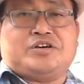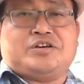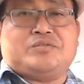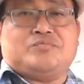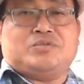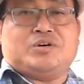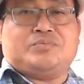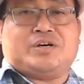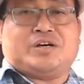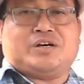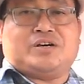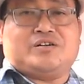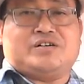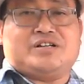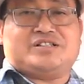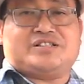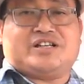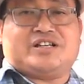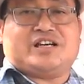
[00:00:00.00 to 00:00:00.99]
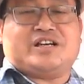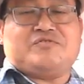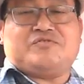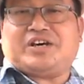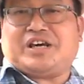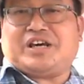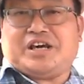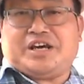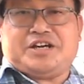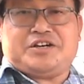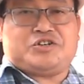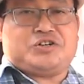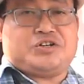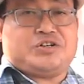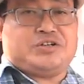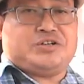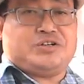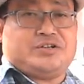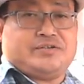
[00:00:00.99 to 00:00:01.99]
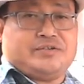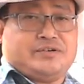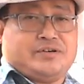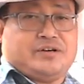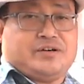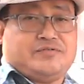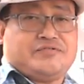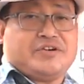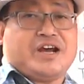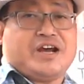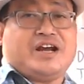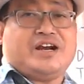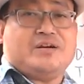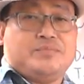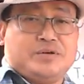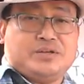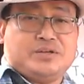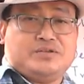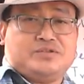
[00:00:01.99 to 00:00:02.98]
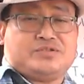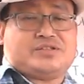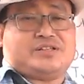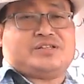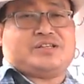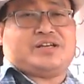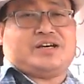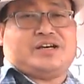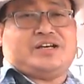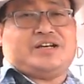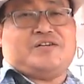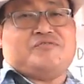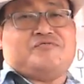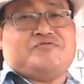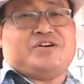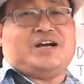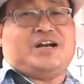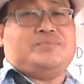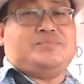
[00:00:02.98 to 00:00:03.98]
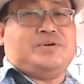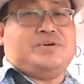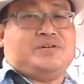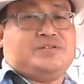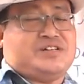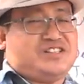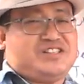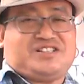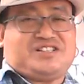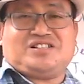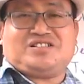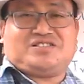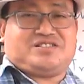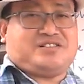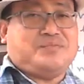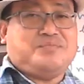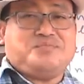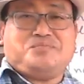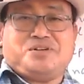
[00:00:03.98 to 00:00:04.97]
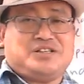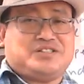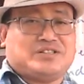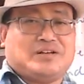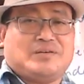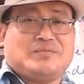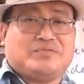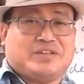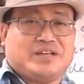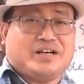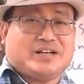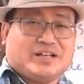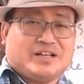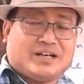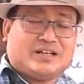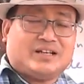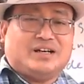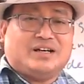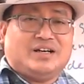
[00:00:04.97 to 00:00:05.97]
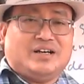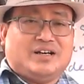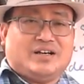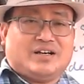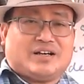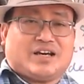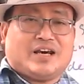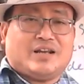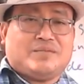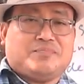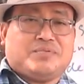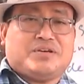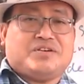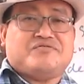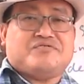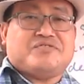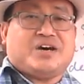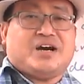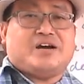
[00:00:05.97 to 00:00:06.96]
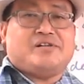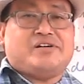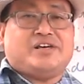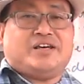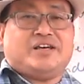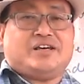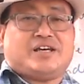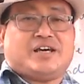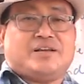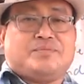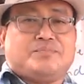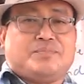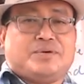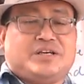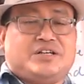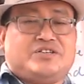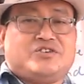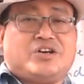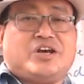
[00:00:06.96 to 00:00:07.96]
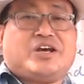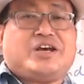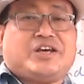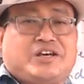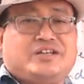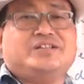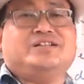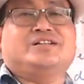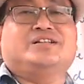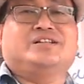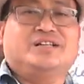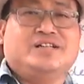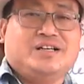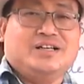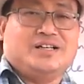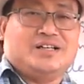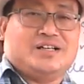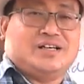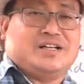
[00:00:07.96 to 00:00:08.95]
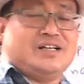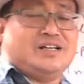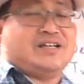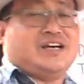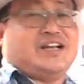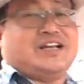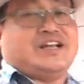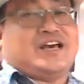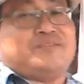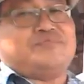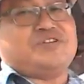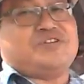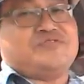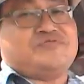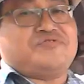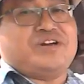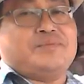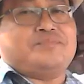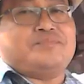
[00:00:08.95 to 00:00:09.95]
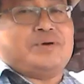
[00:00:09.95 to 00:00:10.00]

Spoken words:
what we call the signification of variables. And a variable is just simply something that can be varied, can be changed, can have different